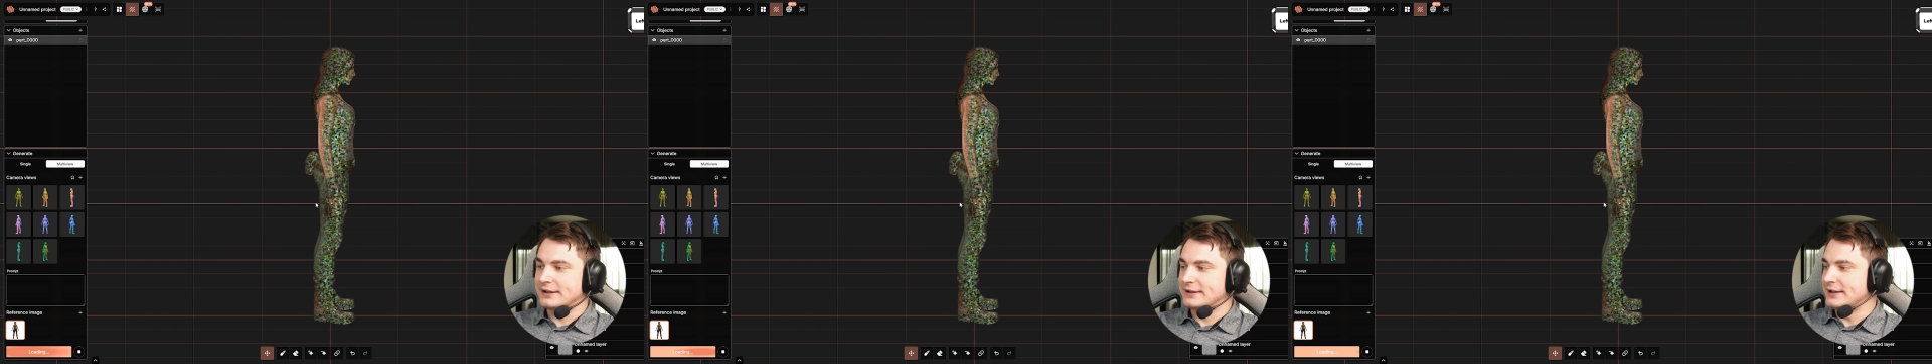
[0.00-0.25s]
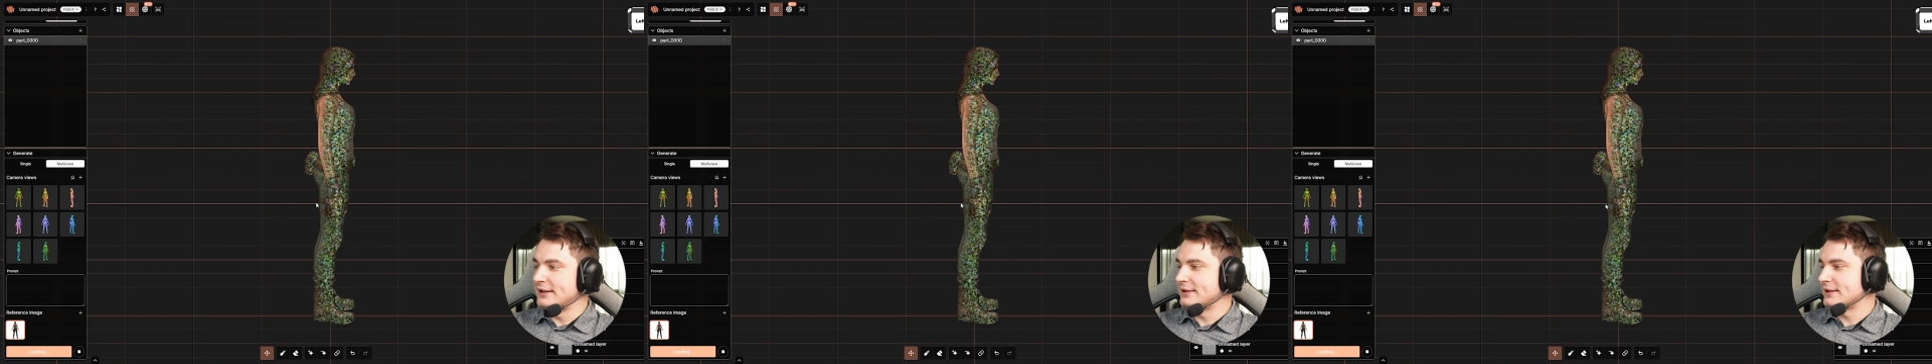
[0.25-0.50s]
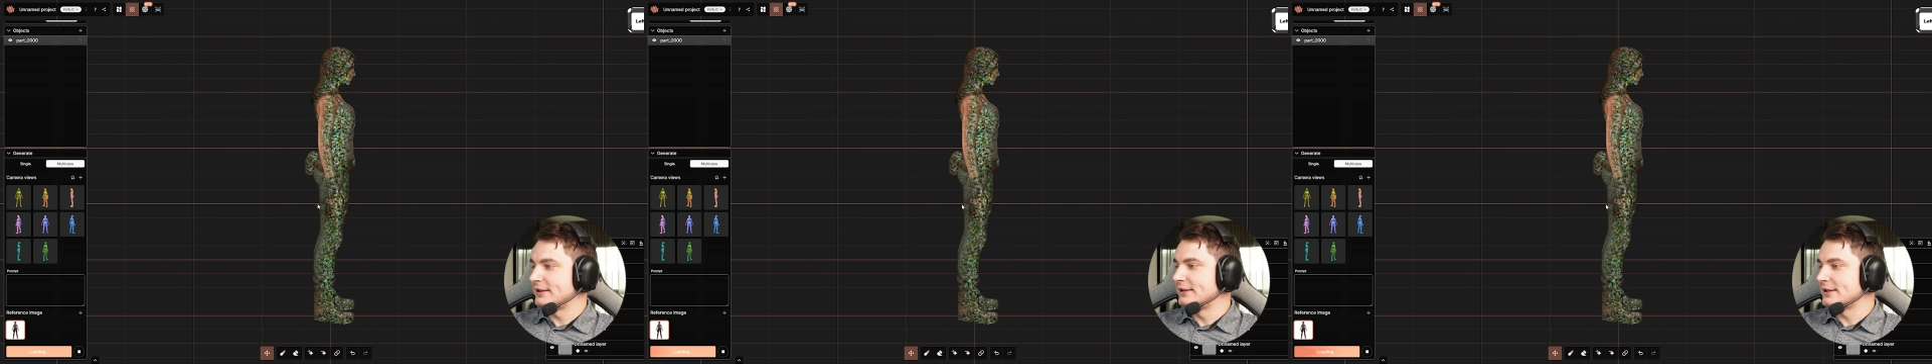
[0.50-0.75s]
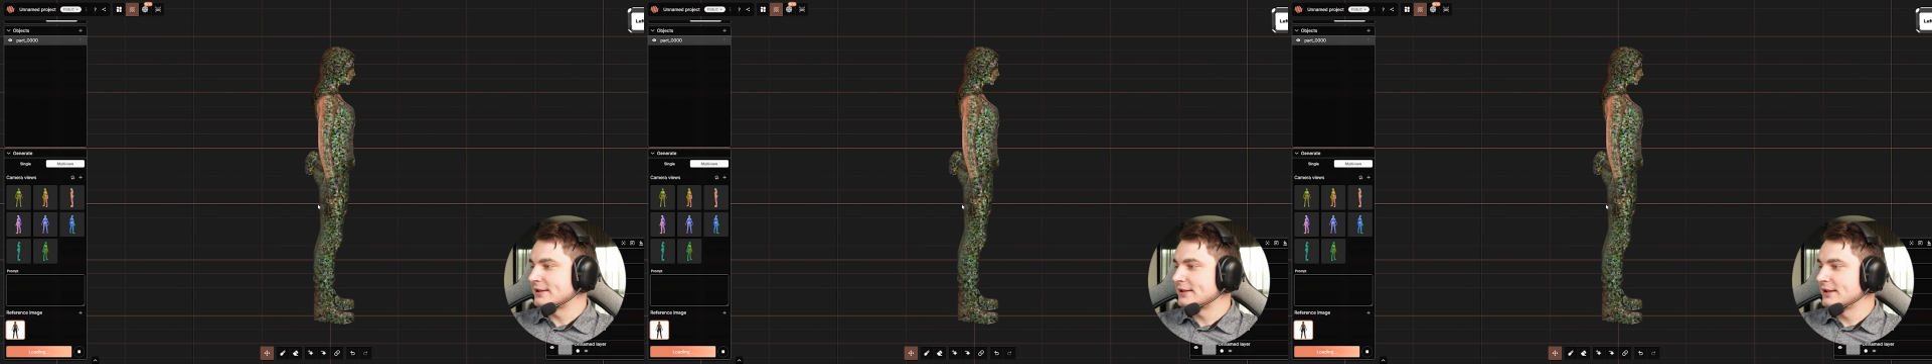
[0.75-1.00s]

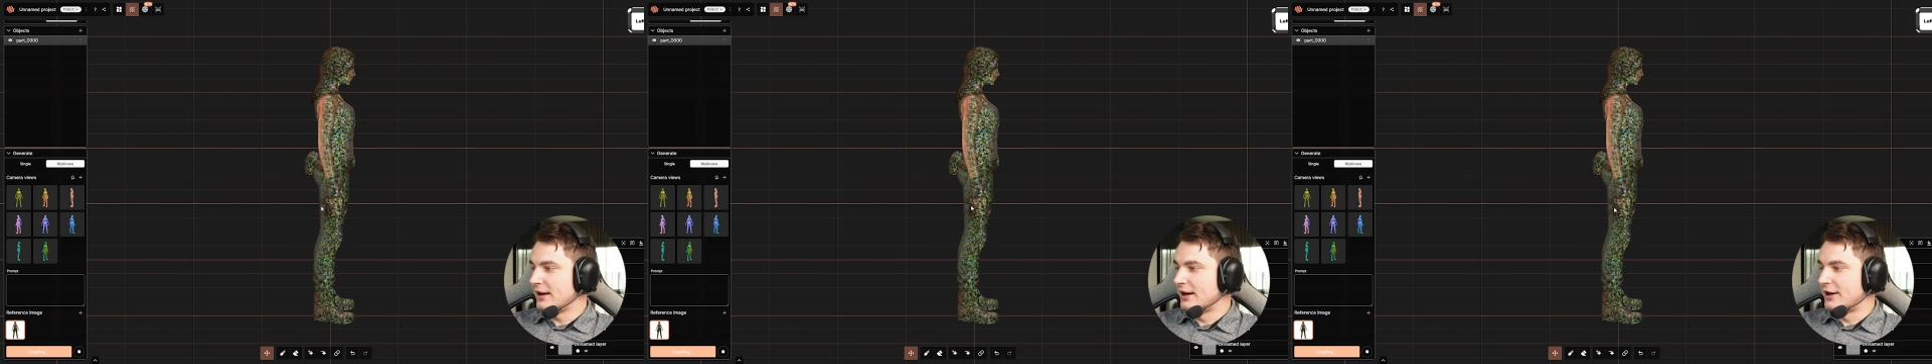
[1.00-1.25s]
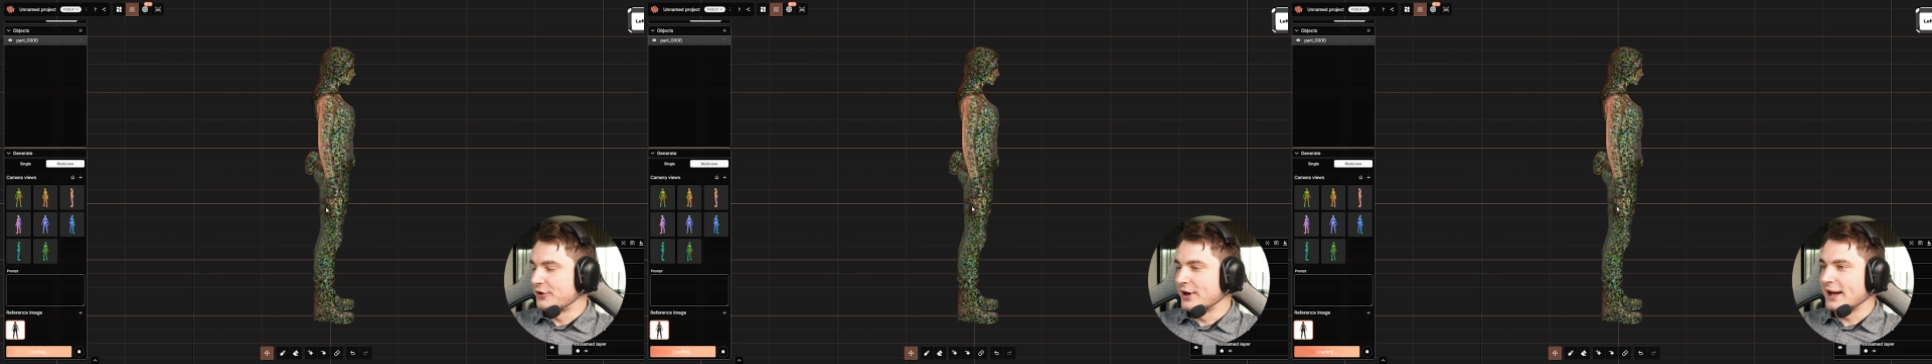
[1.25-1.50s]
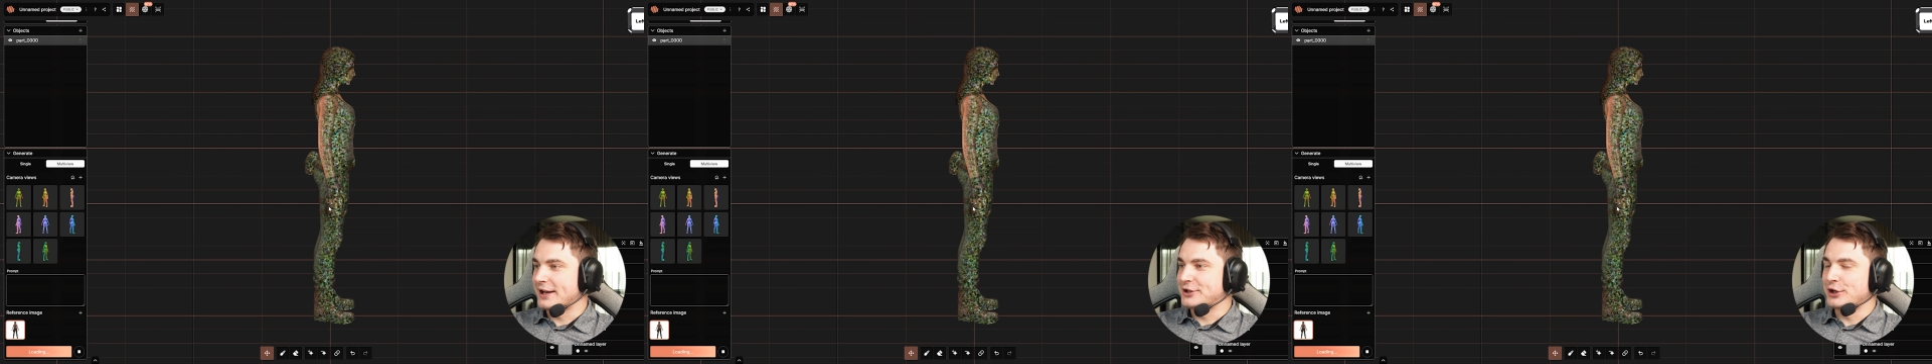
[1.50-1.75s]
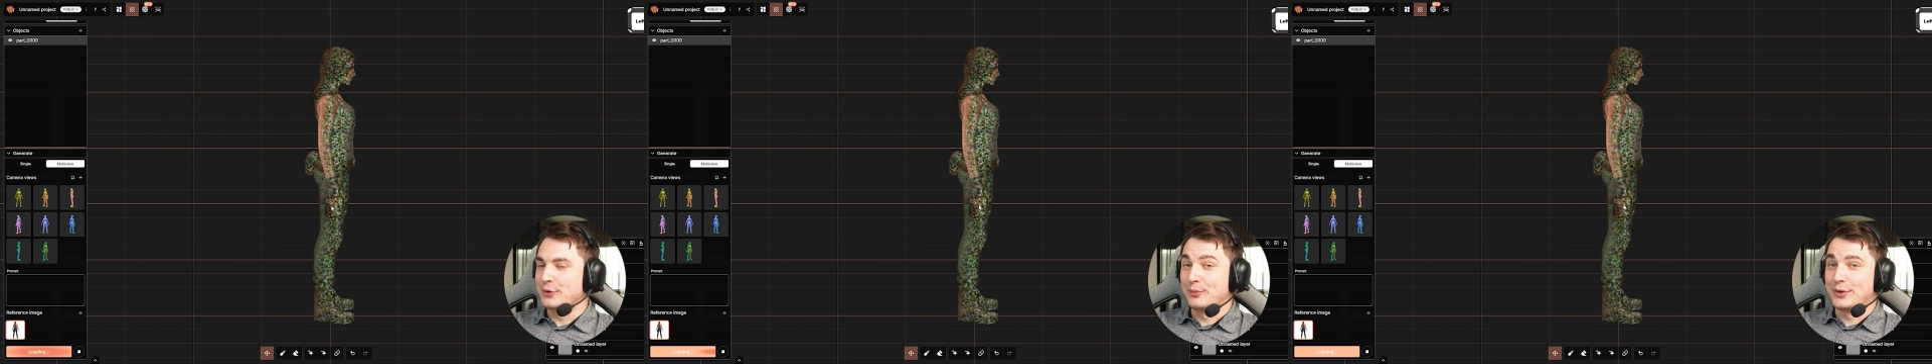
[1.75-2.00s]
details are
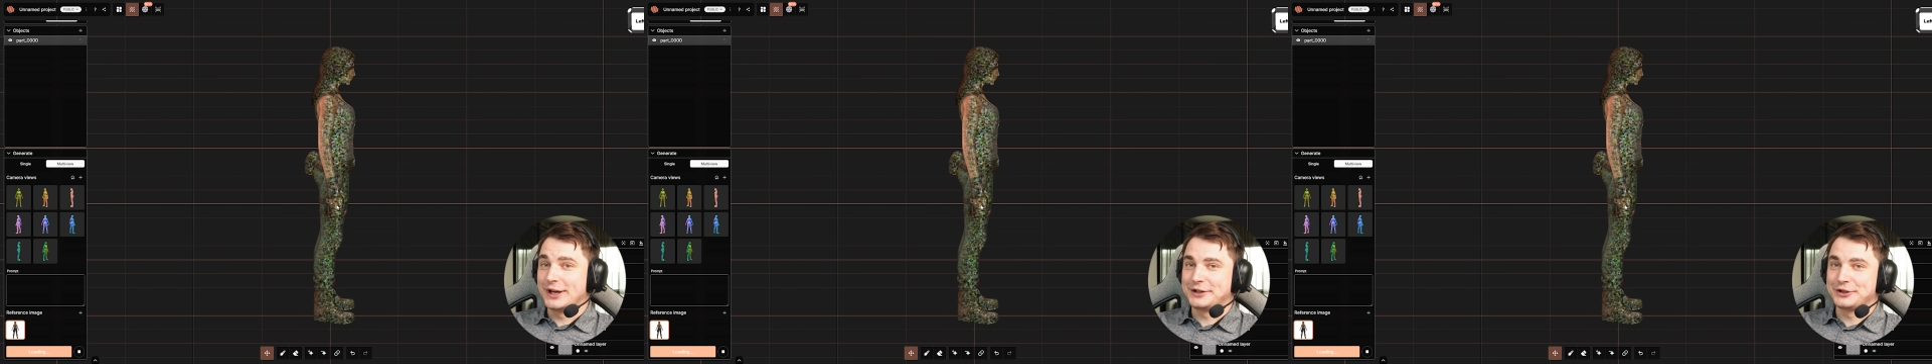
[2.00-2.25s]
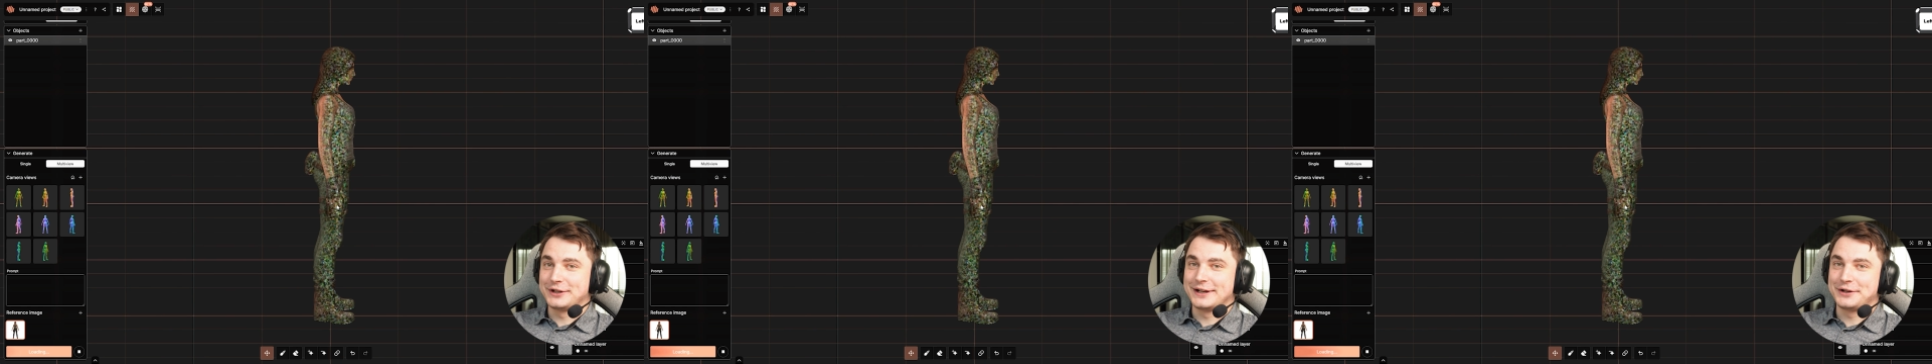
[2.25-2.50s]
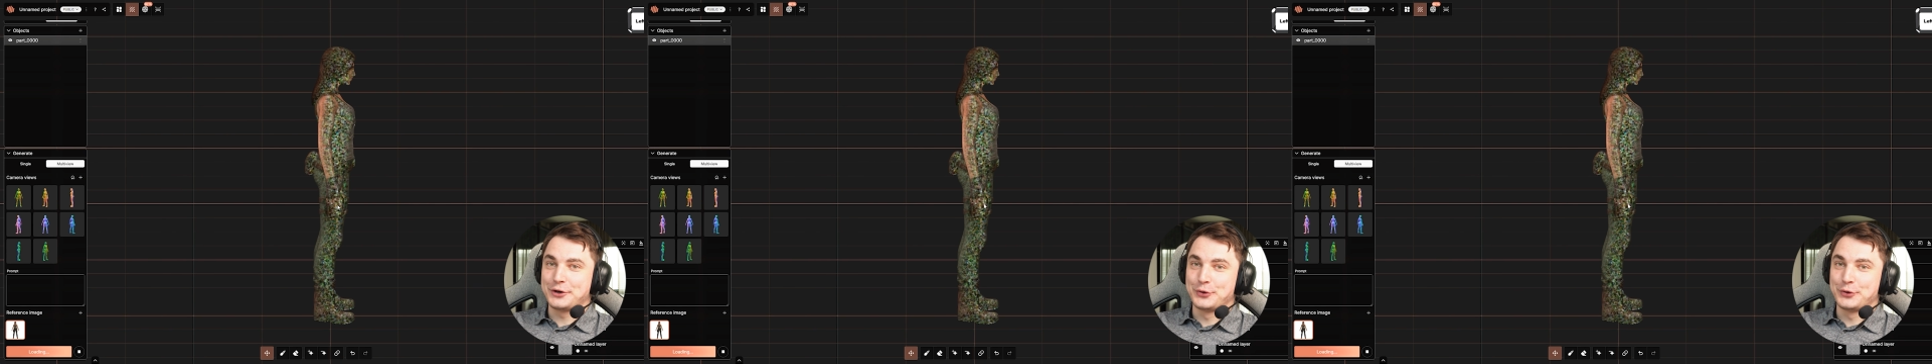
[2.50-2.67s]
actually better than in